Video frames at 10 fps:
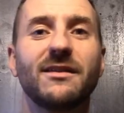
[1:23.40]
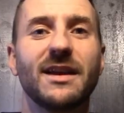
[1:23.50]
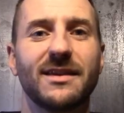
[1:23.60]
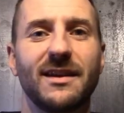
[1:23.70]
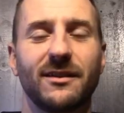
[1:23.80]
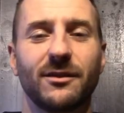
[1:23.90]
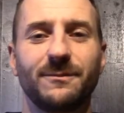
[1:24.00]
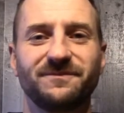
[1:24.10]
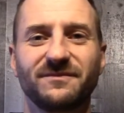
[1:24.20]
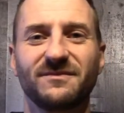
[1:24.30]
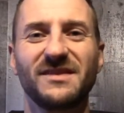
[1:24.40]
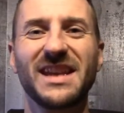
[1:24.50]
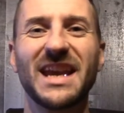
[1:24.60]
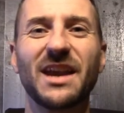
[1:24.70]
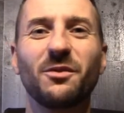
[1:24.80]
said this:
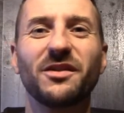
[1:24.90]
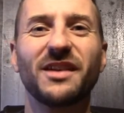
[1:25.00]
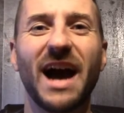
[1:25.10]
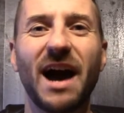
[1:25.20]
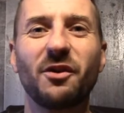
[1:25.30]
"It was God